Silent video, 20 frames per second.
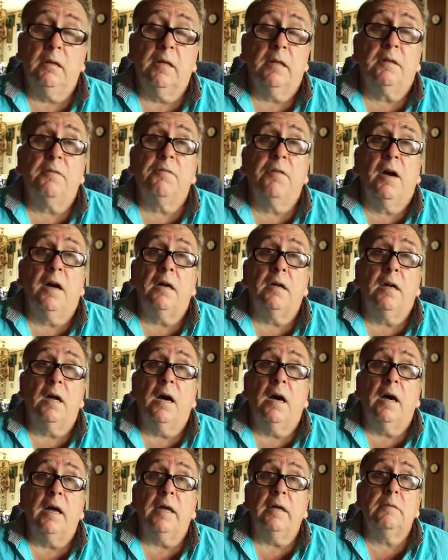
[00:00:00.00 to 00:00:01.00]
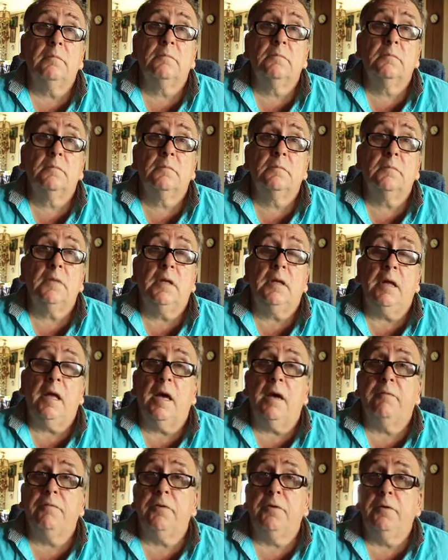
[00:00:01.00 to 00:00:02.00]
I can let the fire die
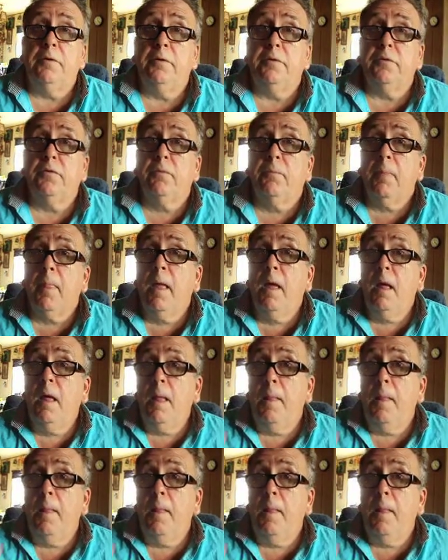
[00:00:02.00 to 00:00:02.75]
in the afternoons.